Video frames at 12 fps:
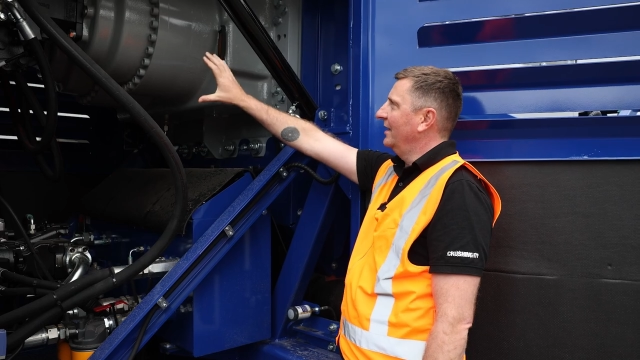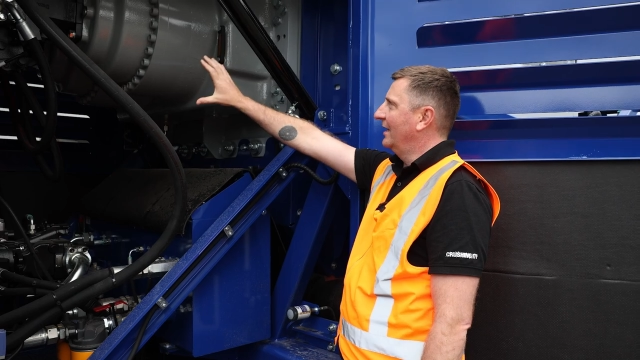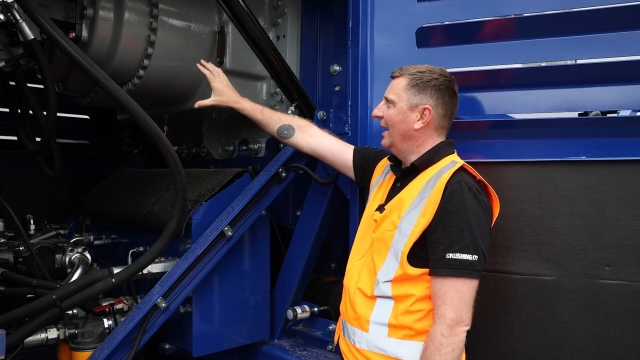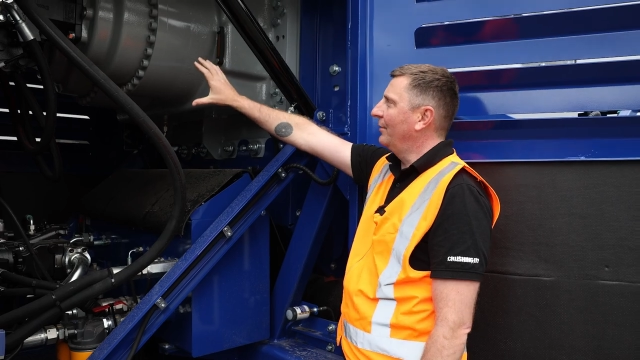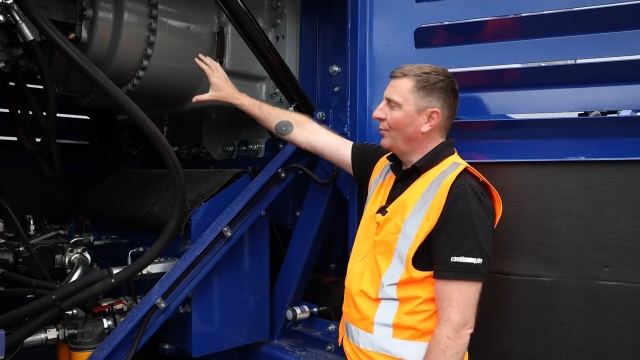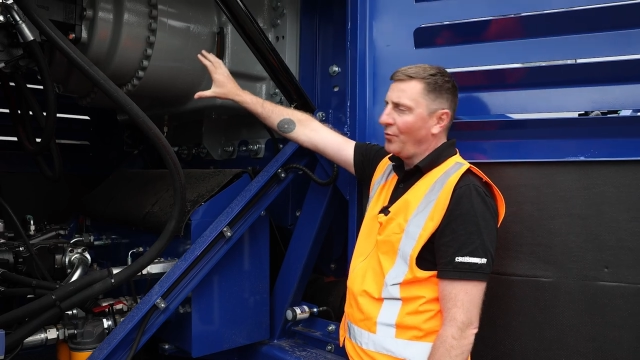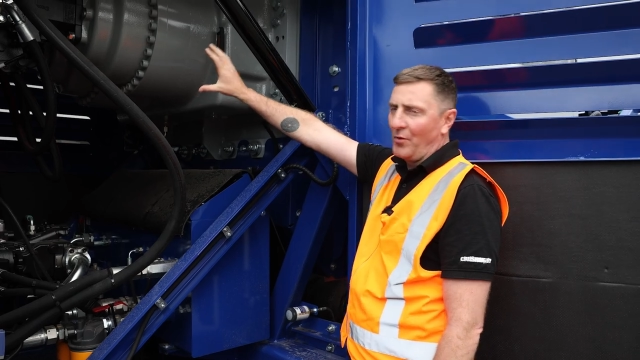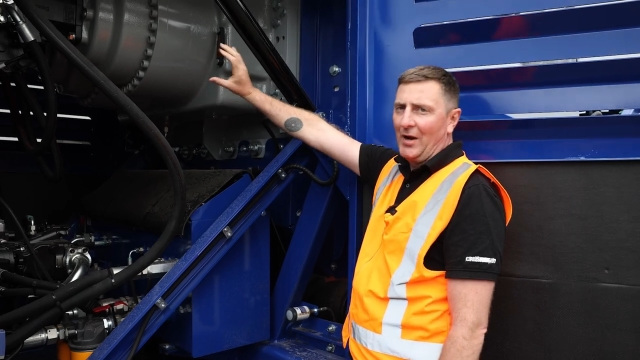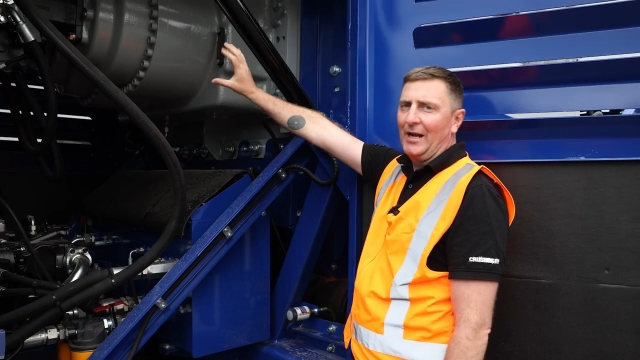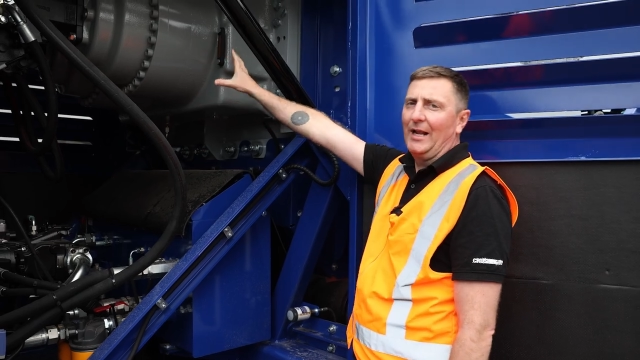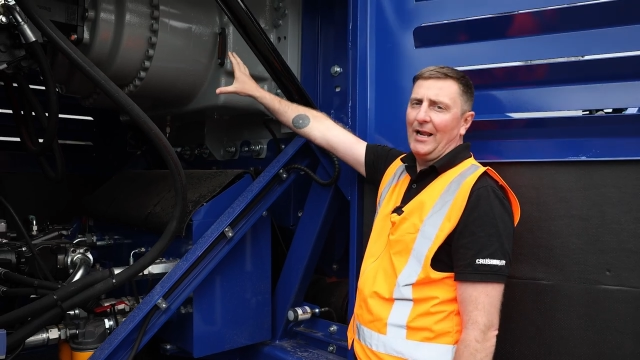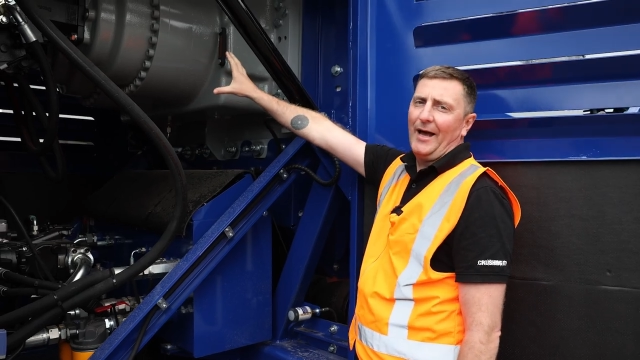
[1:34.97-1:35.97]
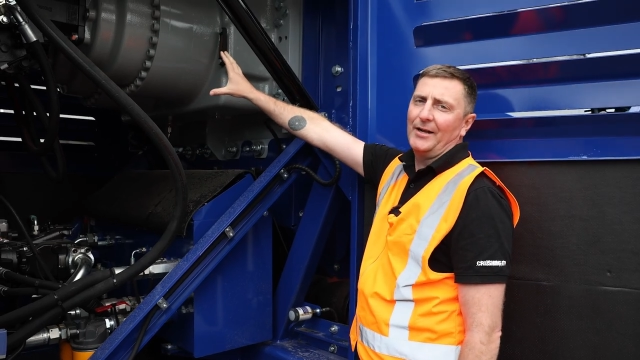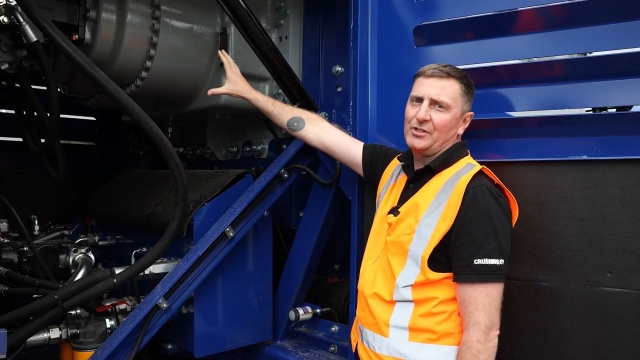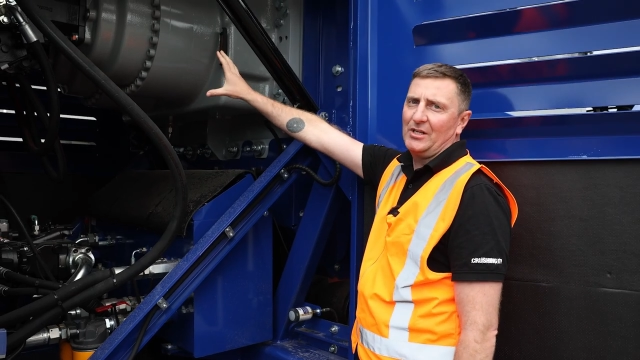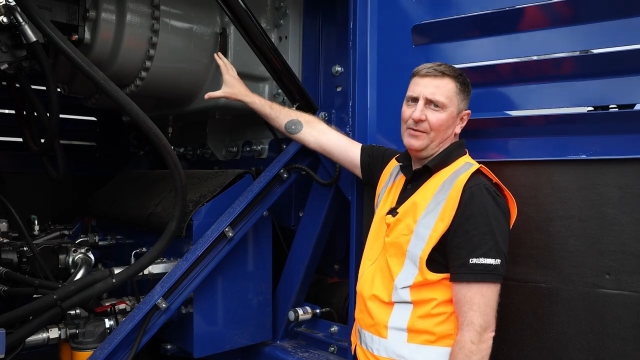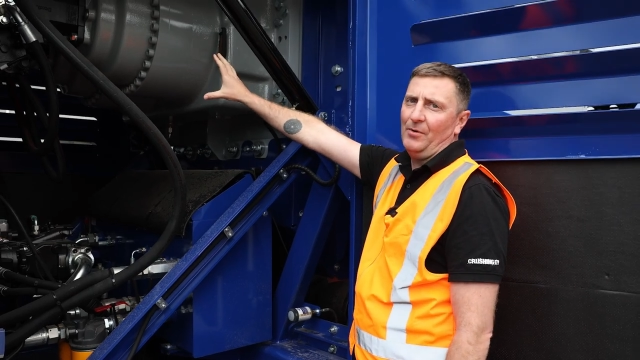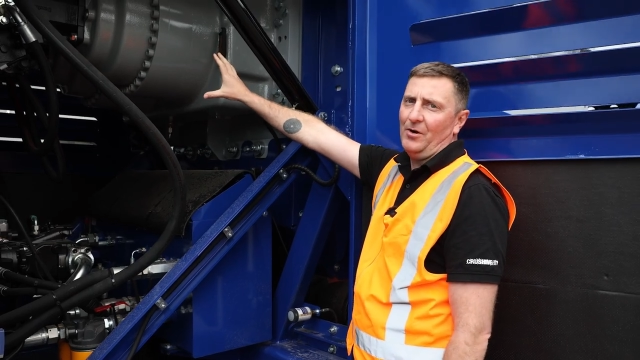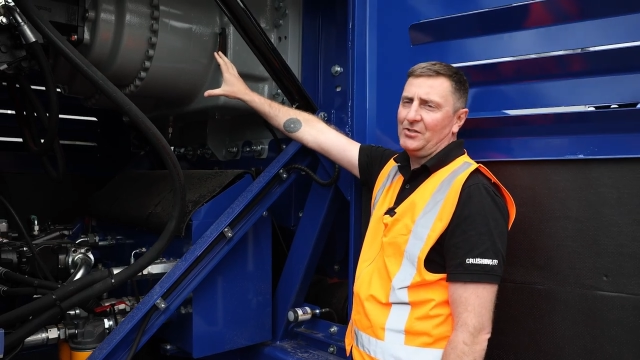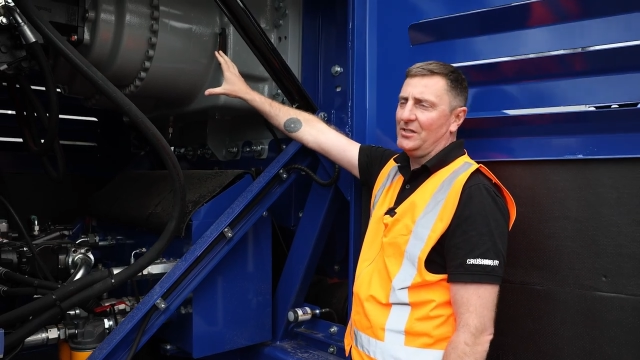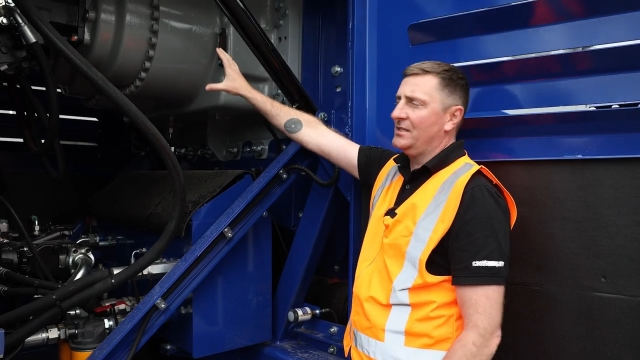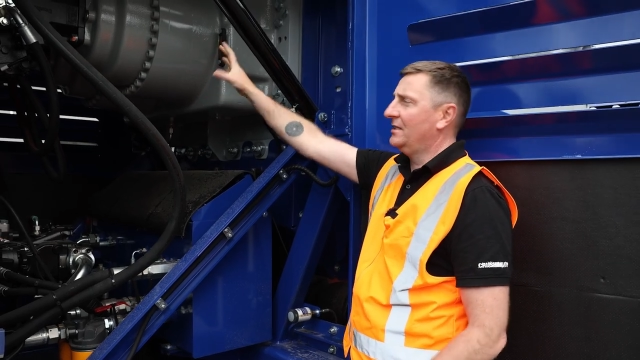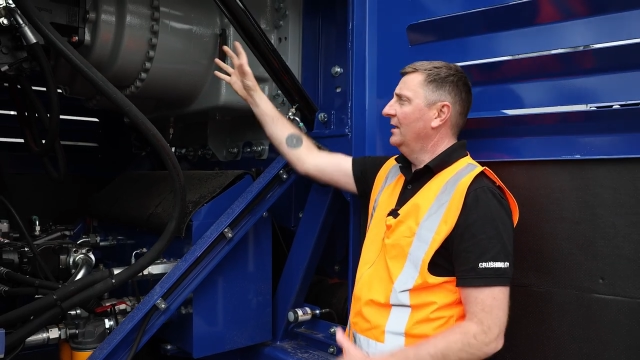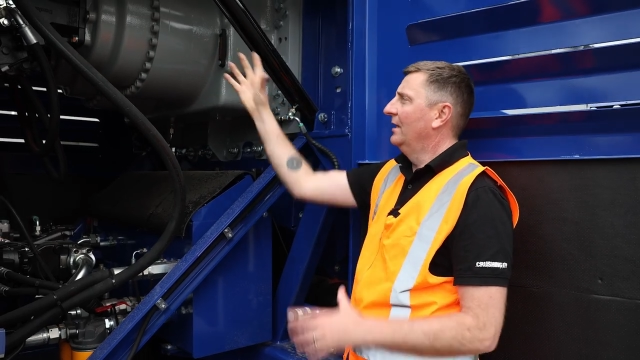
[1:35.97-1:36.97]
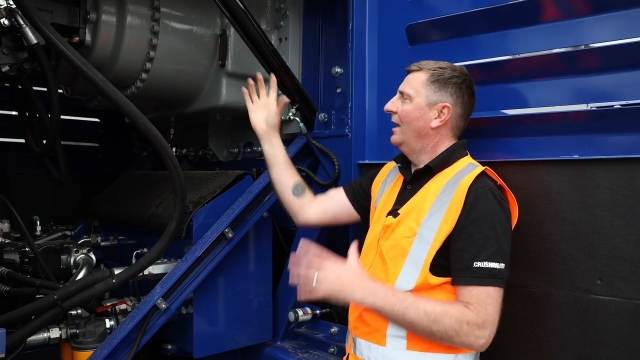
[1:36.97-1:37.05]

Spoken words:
a couple of really large gearboxes.